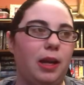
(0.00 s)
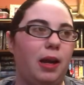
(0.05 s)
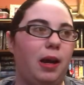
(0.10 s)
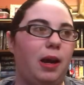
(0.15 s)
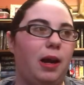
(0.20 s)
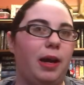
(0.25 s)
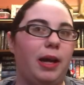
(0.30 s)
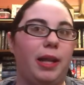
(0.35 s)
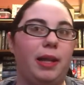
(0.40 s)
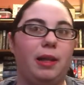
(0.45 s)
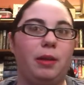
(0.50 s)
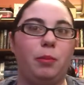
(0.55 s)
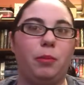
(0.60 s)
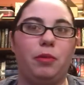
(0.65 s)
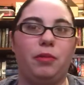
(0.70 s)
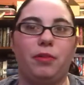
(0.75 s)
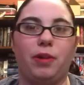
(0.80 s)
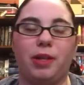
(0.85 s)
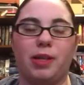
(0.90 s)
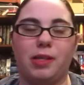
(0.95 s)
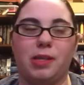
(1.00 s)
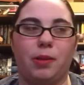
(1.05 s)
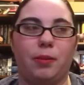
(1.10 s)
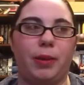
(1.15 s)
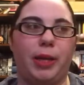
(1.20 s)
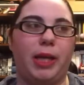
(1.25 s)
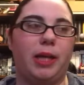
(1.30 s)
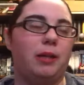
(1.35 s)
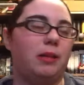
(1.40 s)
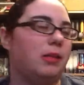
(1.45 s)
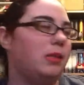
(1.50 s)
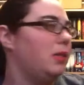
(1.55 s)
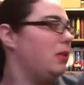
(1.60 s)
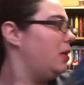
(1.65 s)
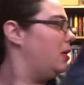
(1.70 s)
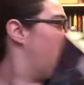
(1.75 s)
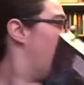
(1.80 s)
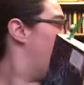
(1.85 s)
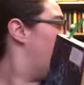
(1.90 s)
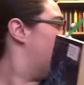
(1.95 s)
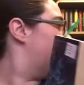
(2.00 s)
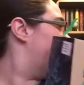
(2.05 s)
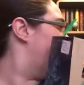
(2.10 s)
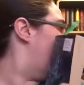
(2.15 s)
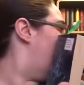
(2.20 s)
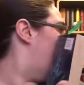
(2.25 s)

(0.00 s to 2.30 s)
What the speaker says: and then move on to something else. Because I